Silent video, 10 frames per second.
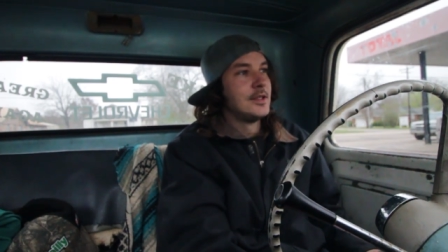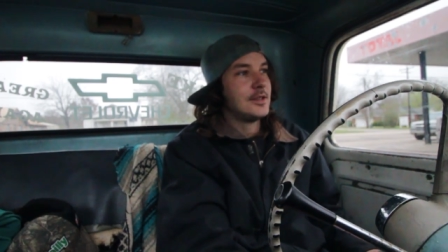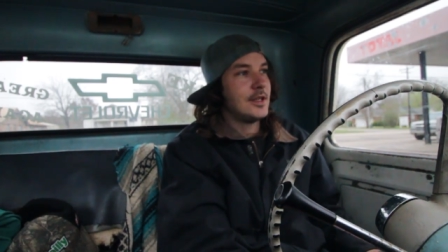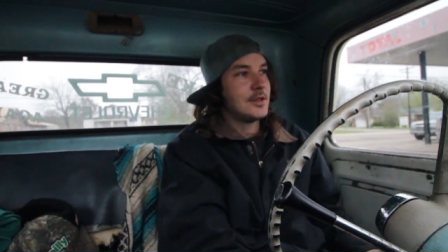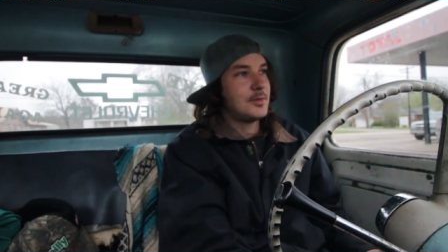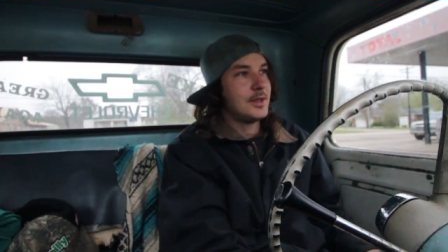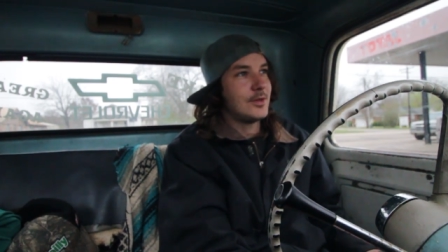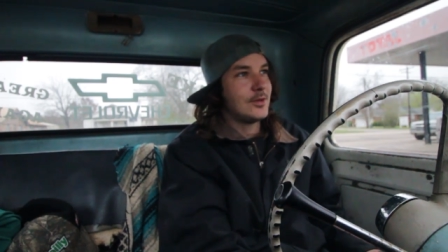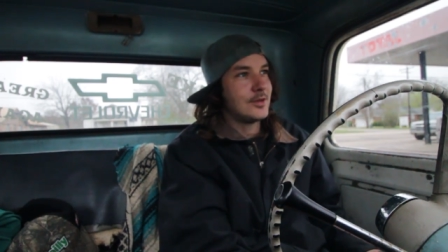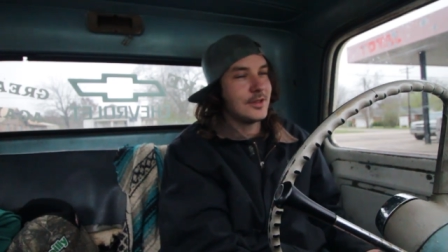So that was pretty
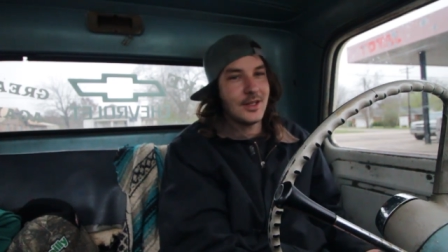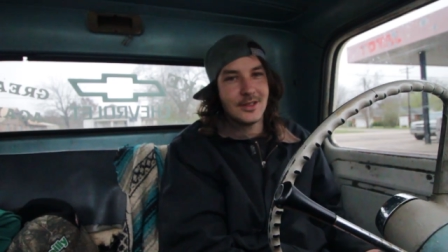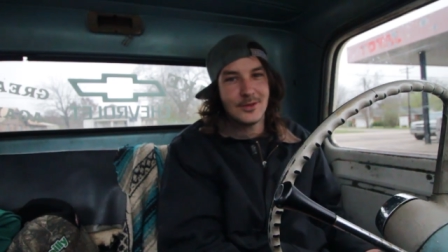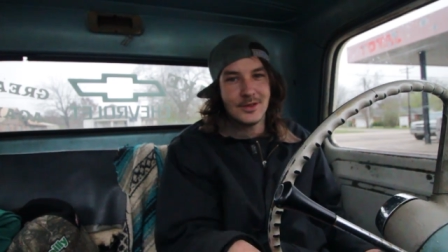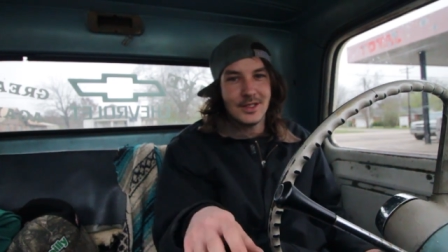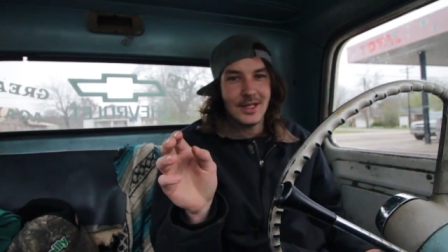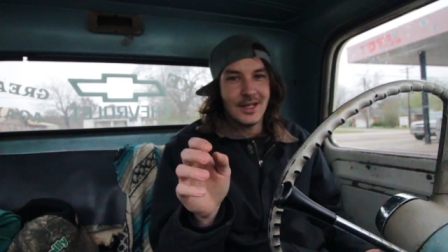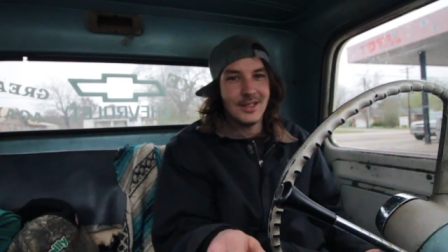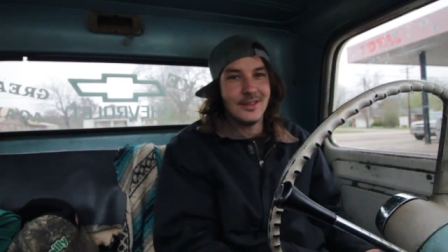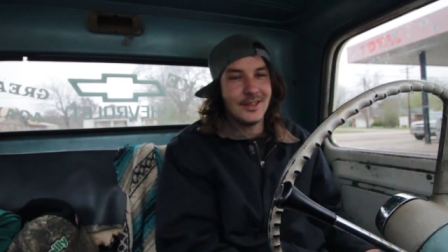cool. So I just want to say
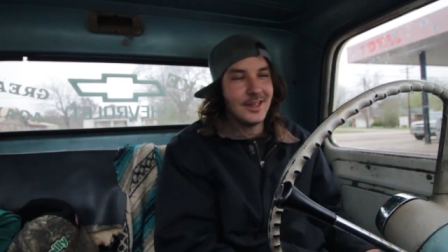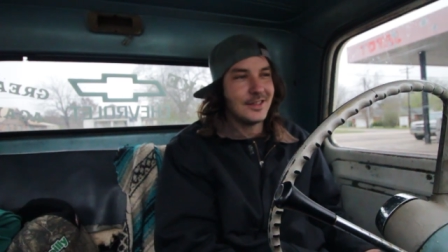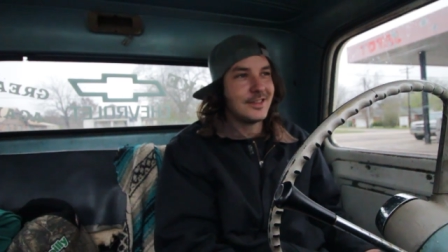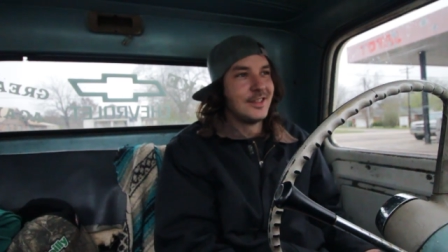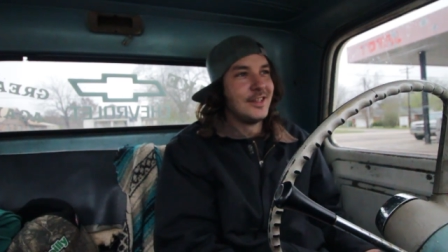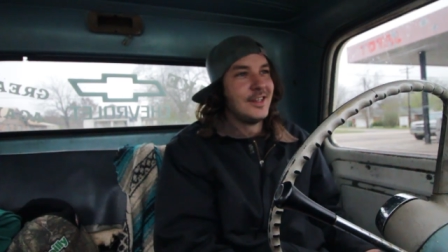hi to you guys,